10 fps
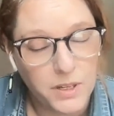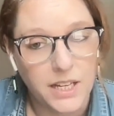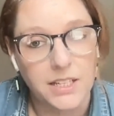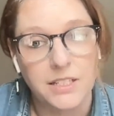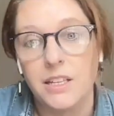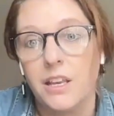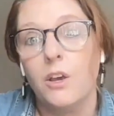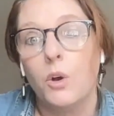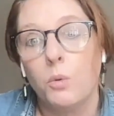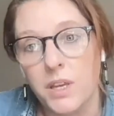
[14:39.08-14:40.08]
because
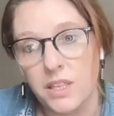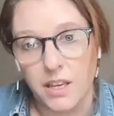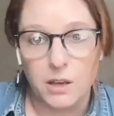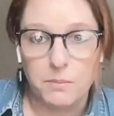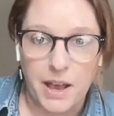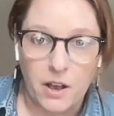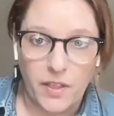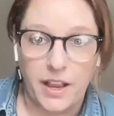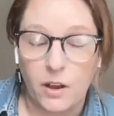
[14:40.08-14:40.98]
we think about like,